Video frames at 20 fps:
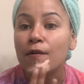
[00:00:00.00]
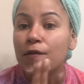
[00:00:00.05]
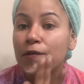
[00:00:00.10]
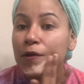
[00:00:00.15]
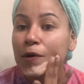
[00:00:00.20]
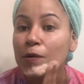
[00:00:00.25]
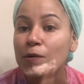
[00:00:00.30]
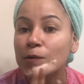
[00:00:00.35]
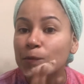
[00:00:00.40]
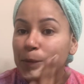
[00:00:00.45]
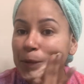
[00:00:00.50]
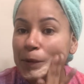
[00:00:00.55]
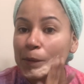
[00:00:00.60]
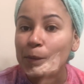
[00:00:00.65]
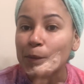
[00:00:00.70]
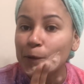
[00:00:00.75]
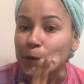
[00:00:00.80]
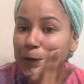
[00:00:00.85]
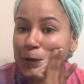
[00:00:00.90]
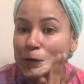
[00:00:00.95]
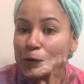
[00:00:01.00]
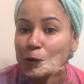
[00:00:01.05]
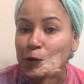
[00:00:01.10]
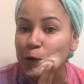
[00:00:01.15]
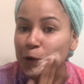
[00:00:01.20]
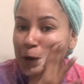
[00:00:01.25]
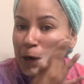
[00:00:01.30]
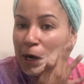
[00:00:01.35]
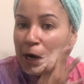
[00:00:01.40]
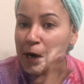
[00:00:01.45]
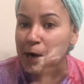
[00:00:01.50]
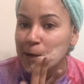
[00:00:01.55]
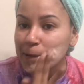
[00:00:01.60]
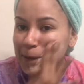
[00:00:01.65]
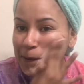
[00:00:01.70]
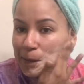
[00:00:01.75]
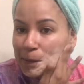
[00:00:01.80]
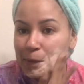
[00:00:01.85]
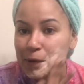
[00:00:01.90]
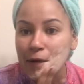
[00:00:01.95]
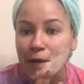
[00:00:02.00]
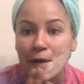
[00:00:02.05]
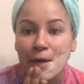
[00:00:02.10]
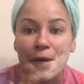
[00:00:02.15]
those pimples right up.